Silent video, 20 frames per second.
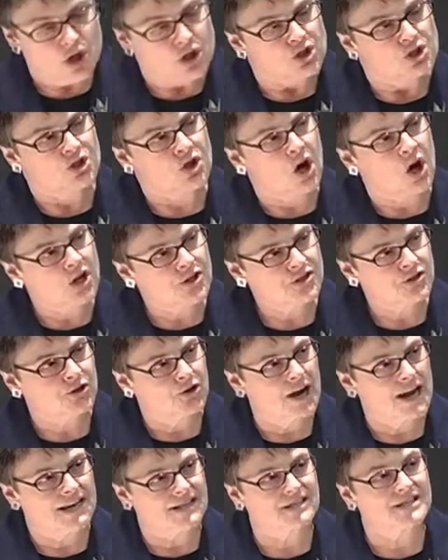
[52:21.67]
Chaucer
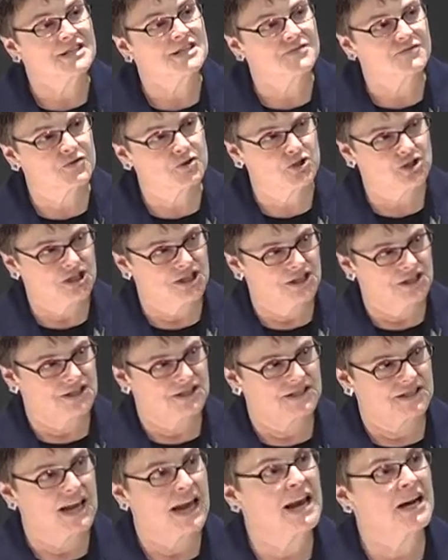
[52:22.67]
has his Virginia
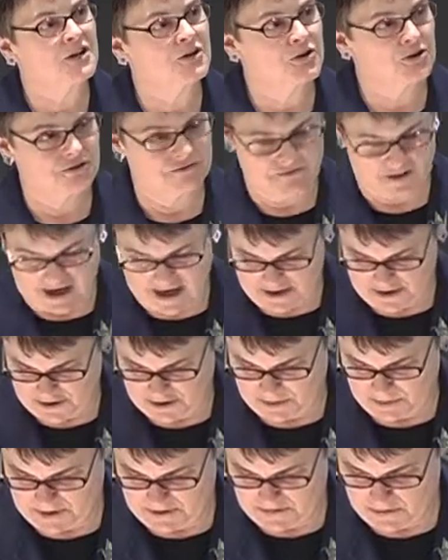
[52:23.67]
say to her
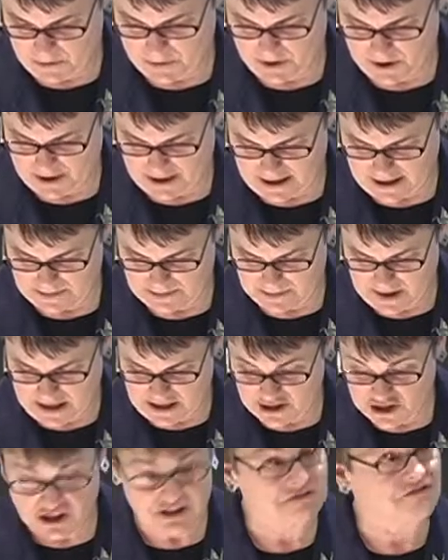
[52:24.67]
father before um,
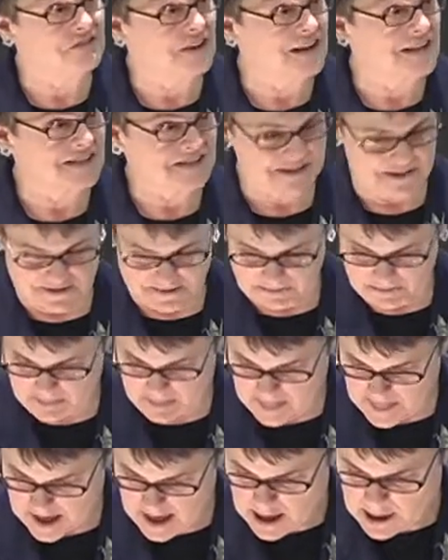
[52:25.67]
she faints,
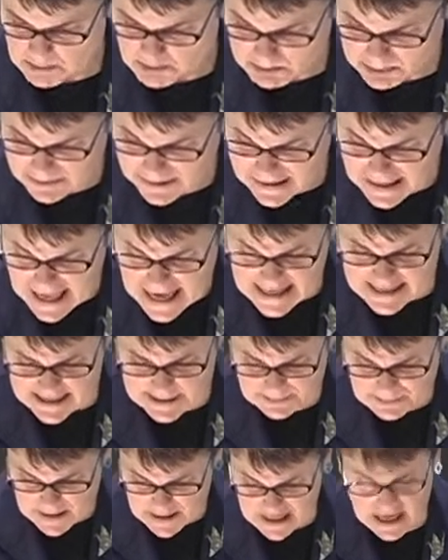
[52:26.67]

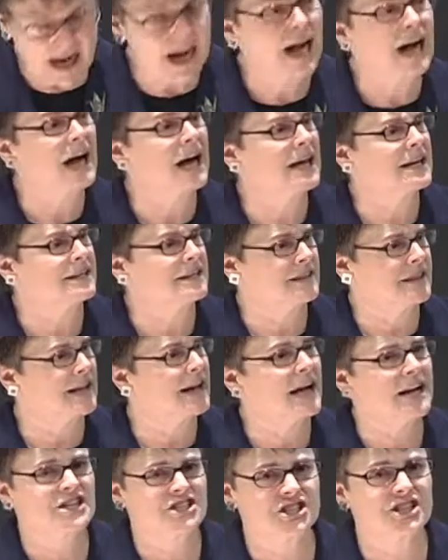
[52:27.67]
Blessed be God that
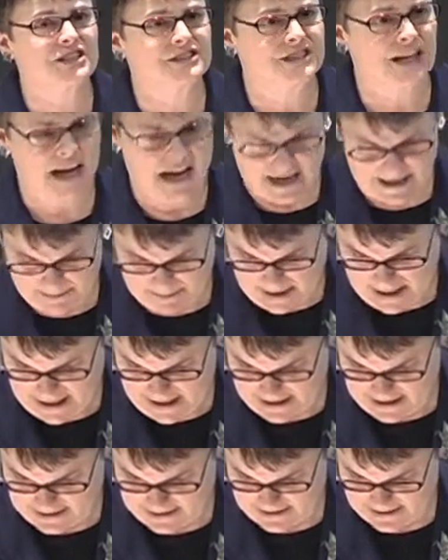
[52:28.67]
I shall die a
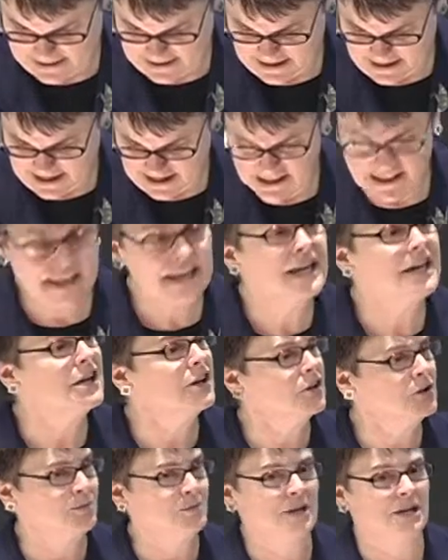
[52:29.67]
maid.
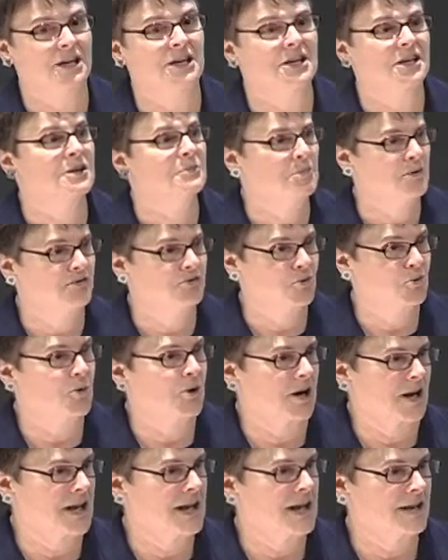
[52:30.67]
Kill me
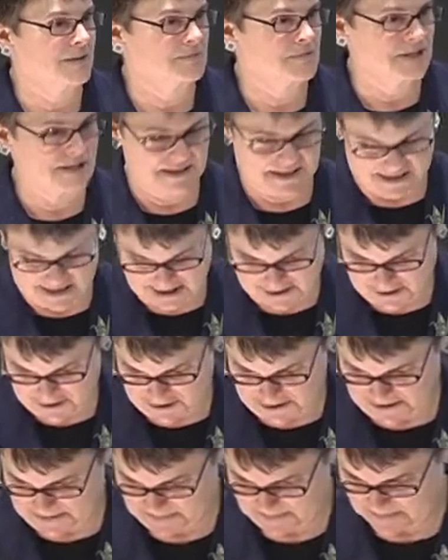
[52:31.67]
before I am dishonored.